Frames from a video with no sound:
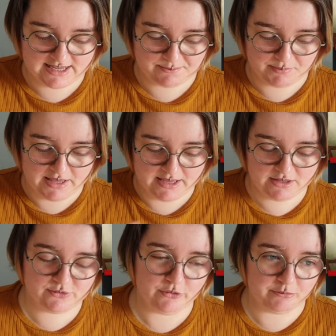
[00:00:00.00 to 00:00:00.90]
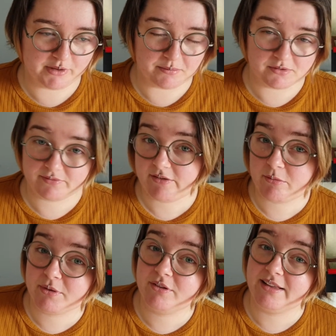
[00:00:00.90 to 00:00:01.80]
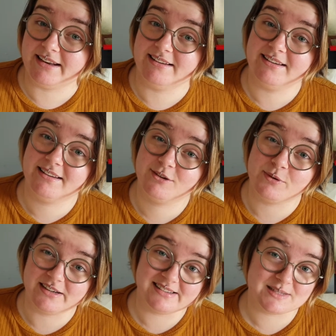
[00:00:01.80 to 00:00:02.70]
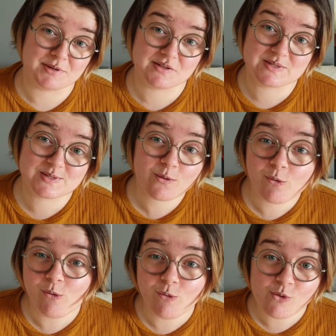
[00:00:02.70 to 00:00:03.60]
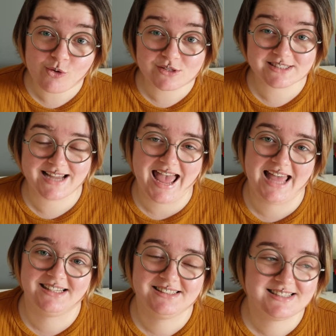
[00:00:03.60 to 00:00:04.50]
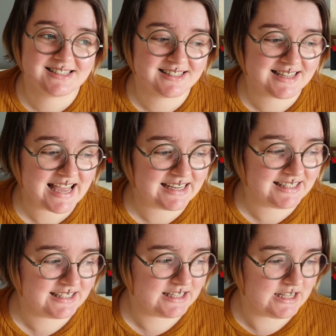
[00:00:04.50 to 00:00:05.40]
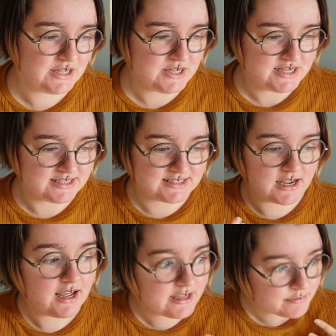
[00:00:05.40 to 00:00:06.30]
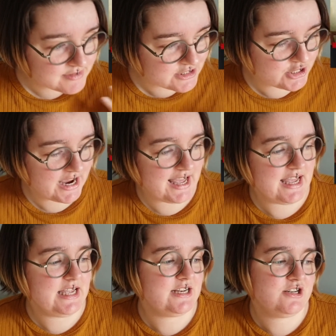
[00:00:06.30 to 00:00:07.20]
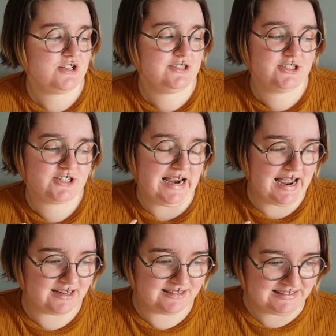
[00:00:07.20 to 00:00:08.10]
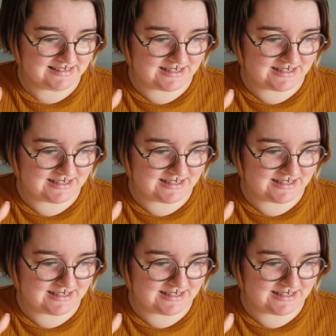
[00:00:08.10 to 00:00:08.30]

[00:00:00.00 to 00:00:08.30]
he sort of becomes favourable in Queen Elizabeth's court, and then times change, and